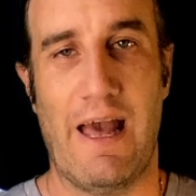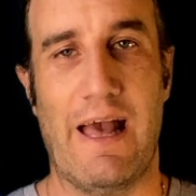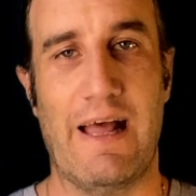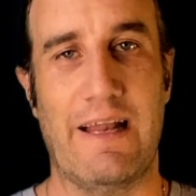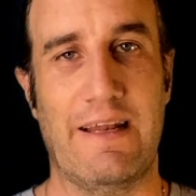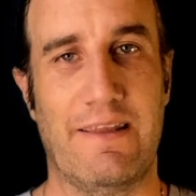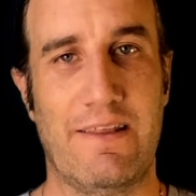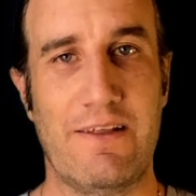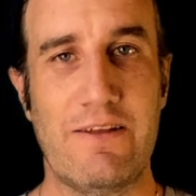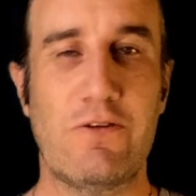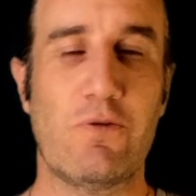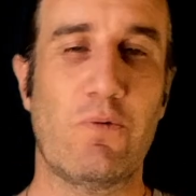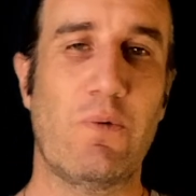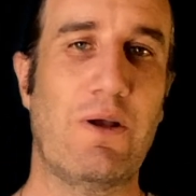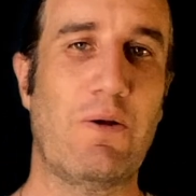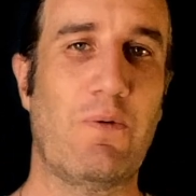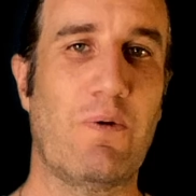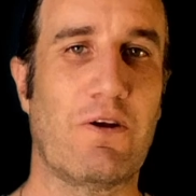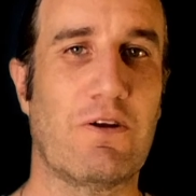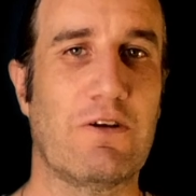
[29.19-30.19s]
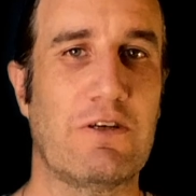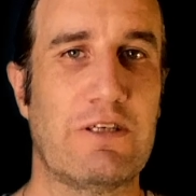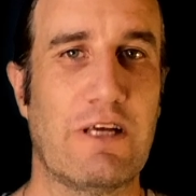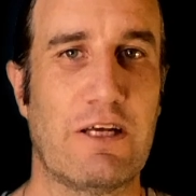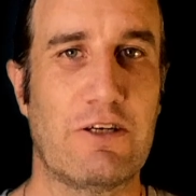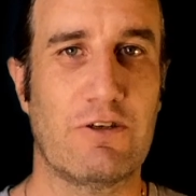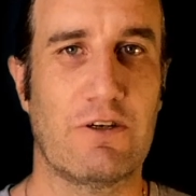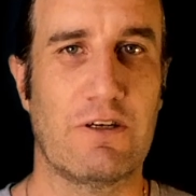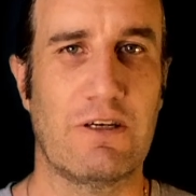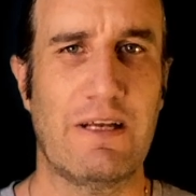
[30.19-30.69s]
And this week, we're going to
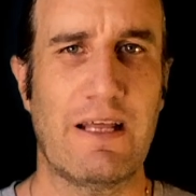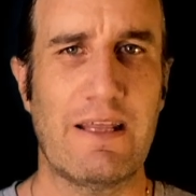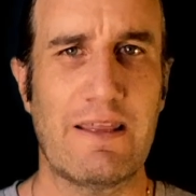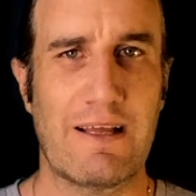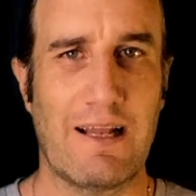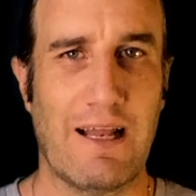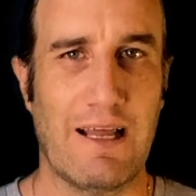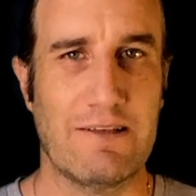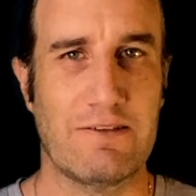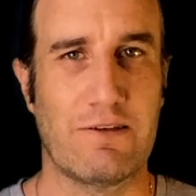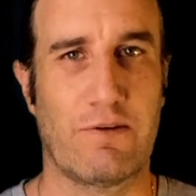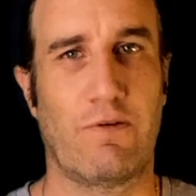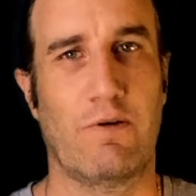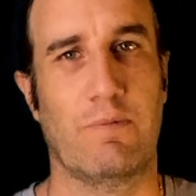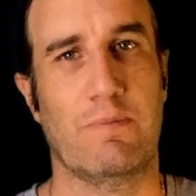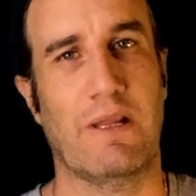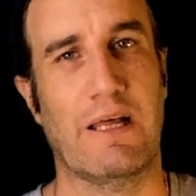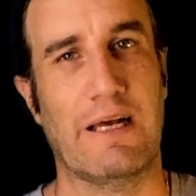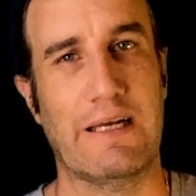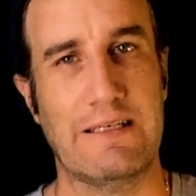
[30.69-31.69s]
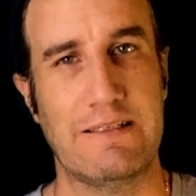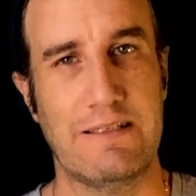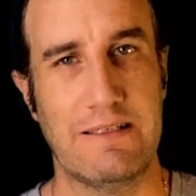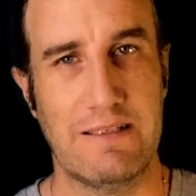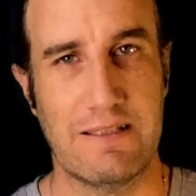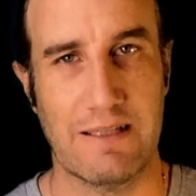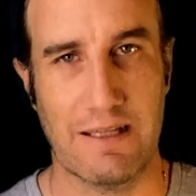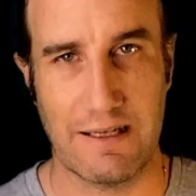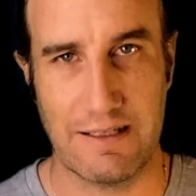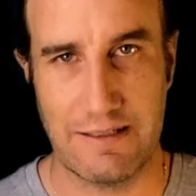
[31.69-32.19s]
touch on another classic from
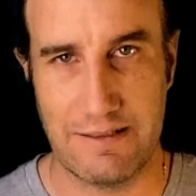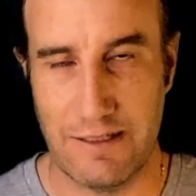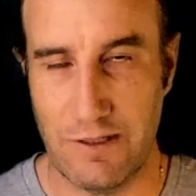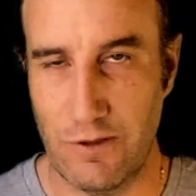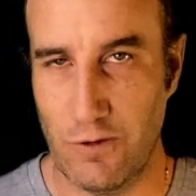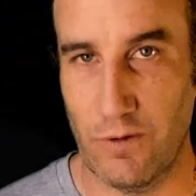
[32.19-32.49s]
1990